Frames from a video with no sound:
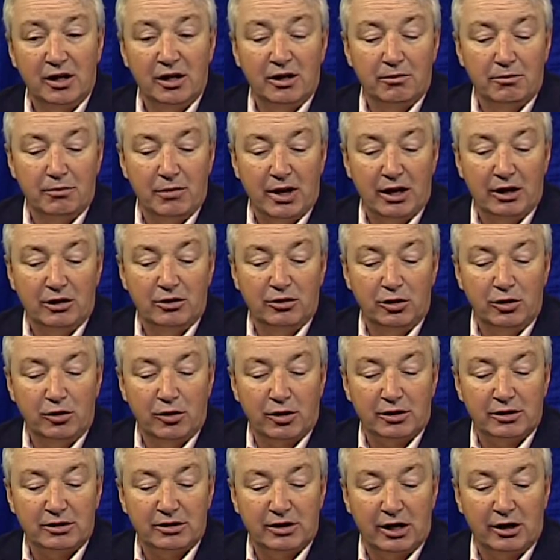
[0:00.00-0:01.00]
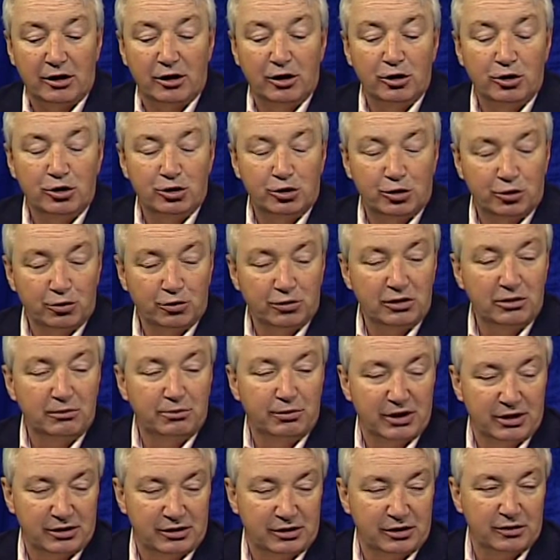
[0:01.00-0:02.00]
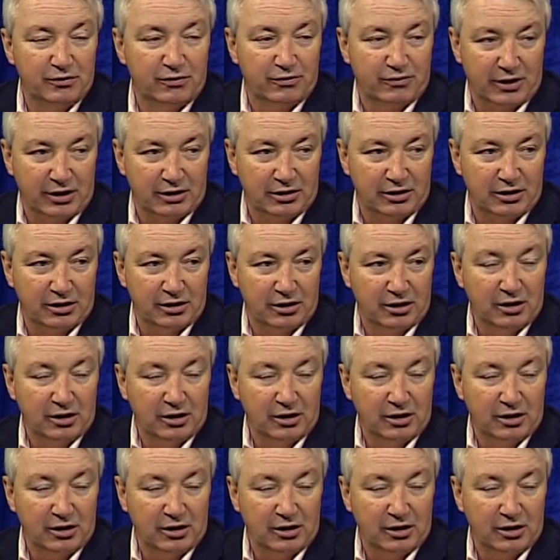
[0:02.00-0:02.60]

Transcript: made New York State truly business friendly.